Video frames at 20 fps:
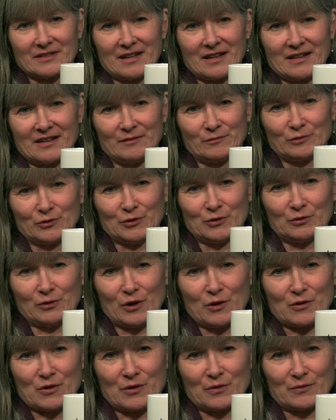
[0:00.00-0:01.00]
um, new
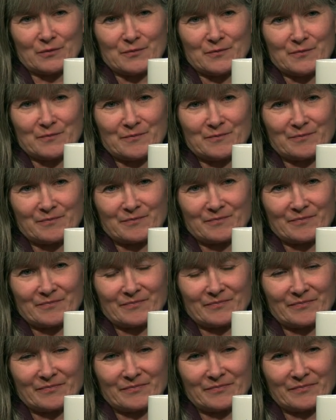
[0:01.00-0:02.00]
logo? So we have
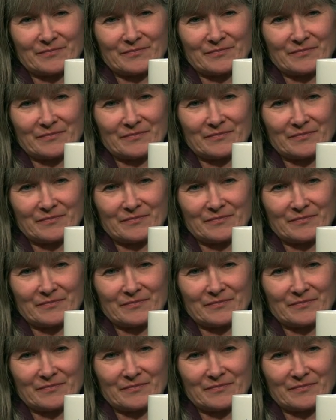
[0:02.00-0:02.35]
a we worked with a